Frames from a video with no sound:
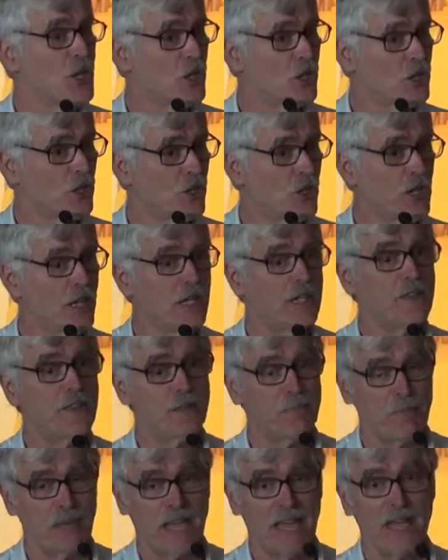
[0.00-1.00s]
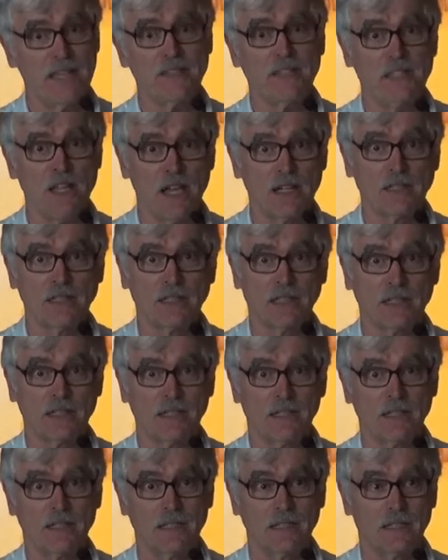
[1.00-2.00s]
The good, the bad, the
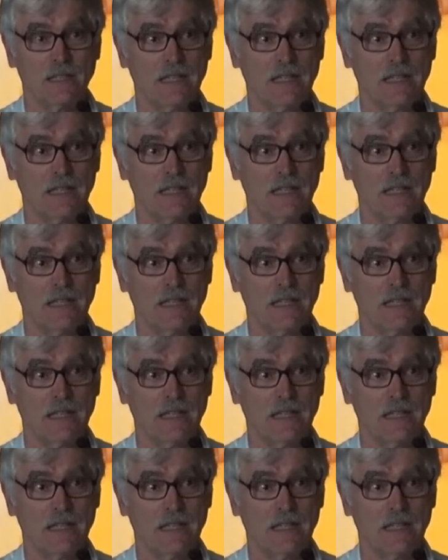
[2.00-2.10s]
ugly.